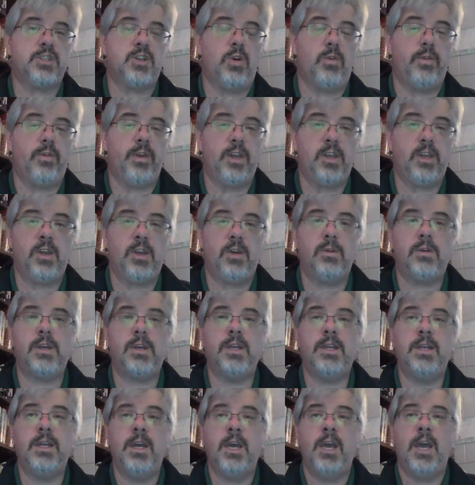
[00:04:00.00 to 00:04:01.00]
Soviet
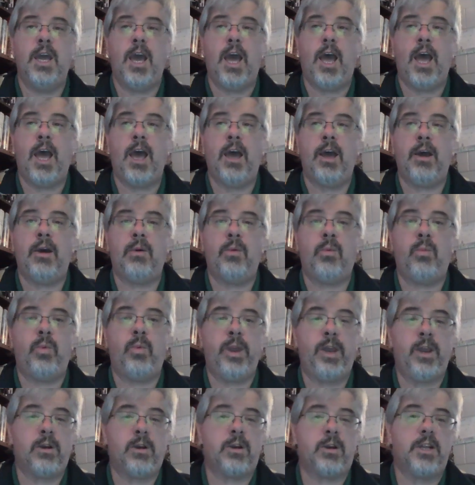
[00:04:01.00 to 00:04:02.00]
Union,
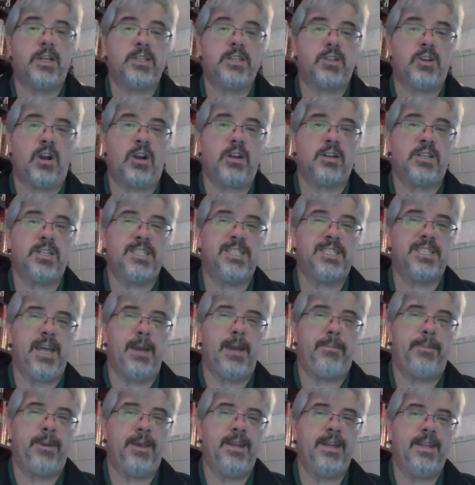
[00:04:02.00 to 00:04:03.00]
we are going to start to
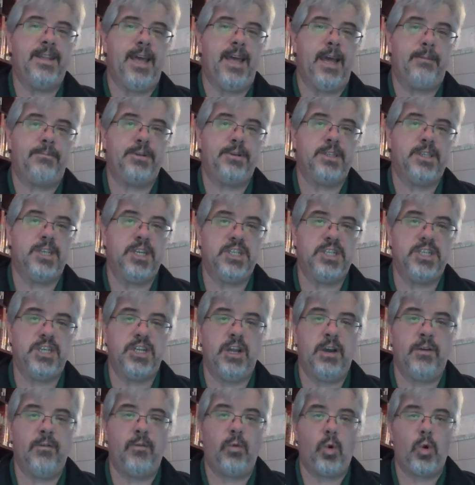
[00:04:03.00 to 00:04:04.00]
step into that
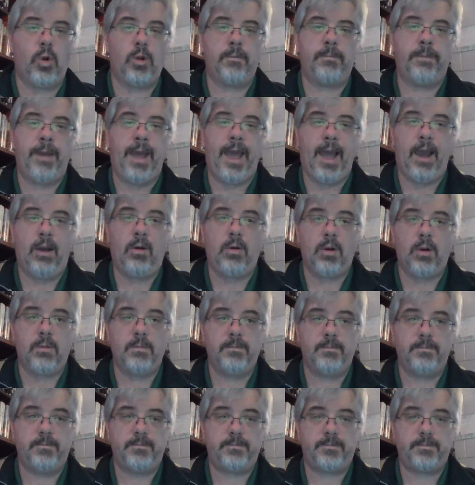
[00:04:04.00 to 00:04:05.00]
position of world power.
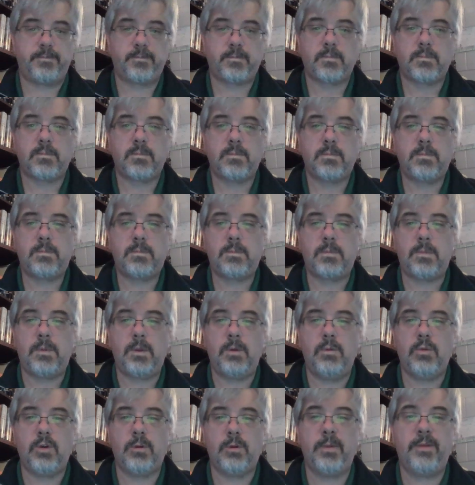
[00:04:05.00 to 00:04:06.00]

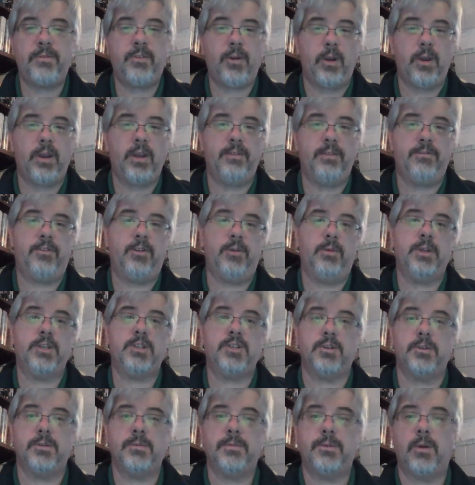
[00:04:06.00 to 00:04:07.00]
We're going to be very
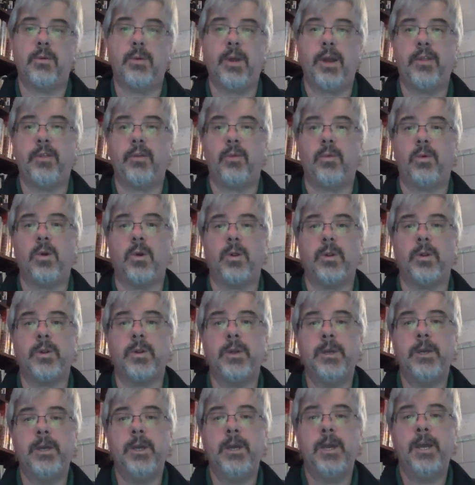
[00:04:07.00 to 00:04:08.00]
influential around the world.
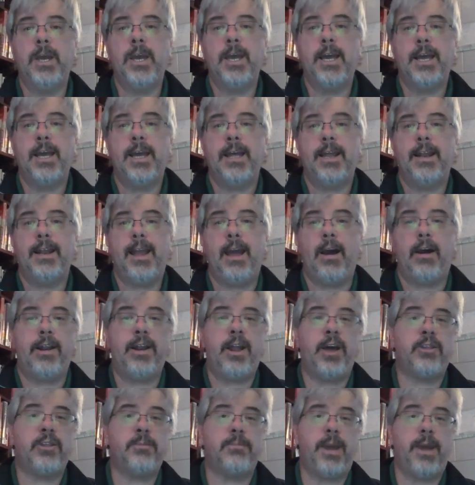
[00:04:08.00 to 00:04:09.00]
Now,
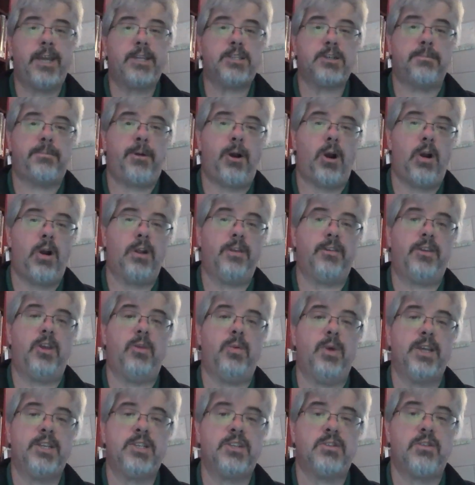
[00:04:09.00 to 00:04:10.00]
another major part of
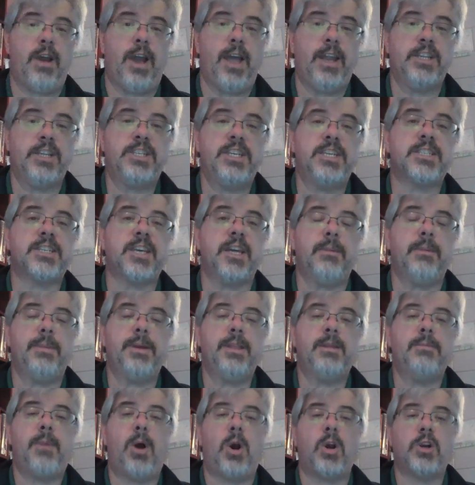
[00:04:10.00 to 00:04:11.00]
U.S. strategy is going to
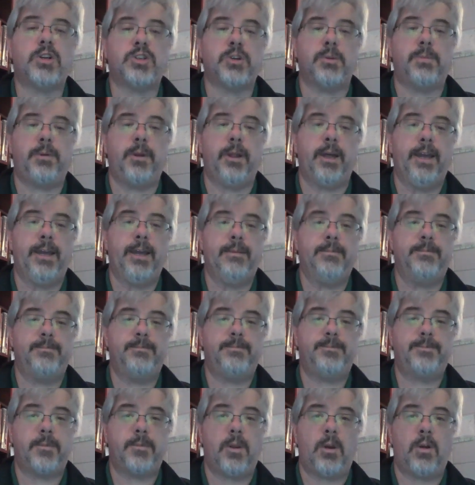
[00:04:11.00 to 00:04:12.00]
be the Marshall Plan,
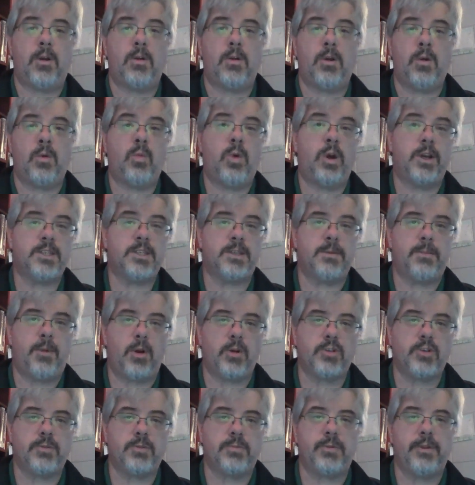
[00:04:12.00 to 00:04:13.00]
or was the
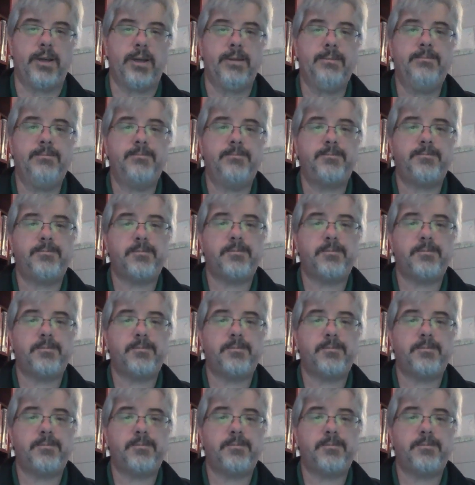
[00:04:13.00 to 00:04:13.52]
Marshall Plan.